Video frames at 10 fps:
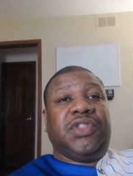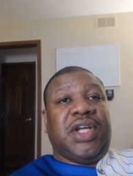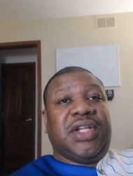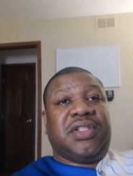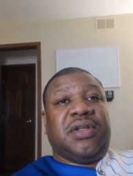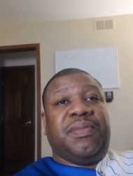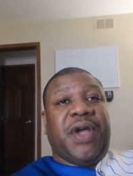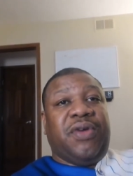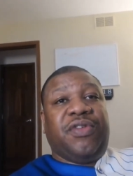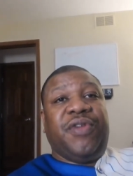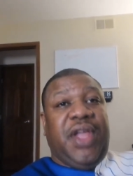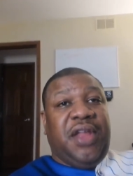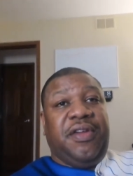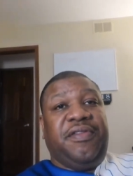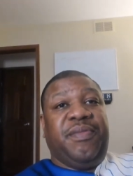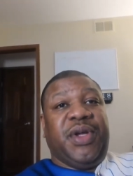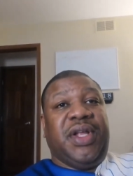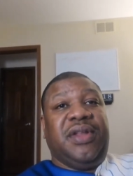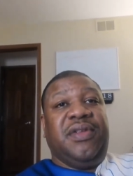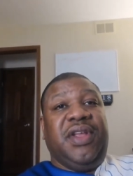that's about creative,
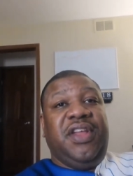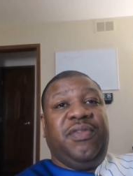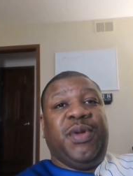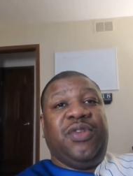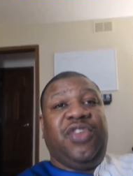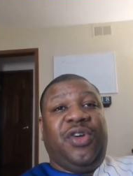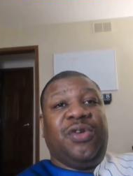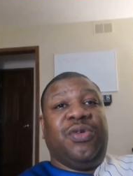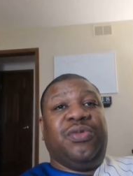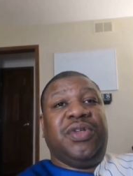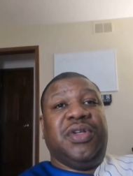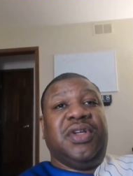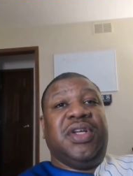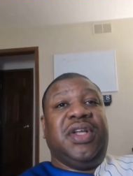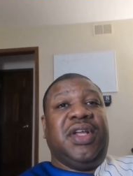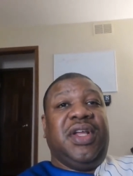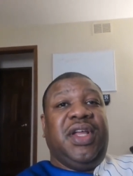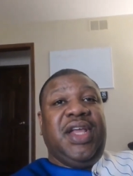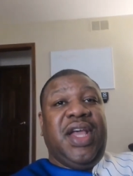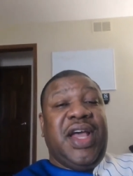but he's been told
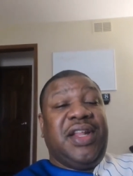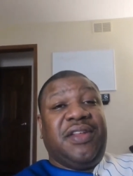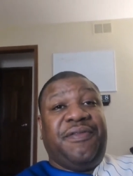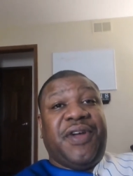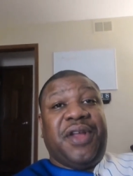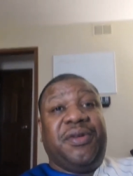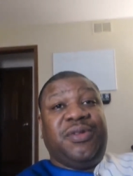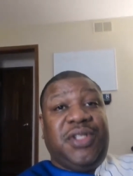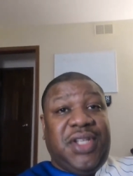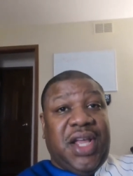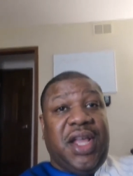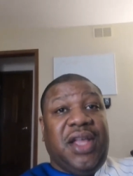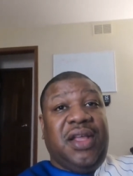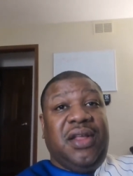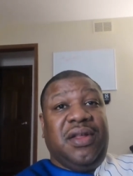he had the final say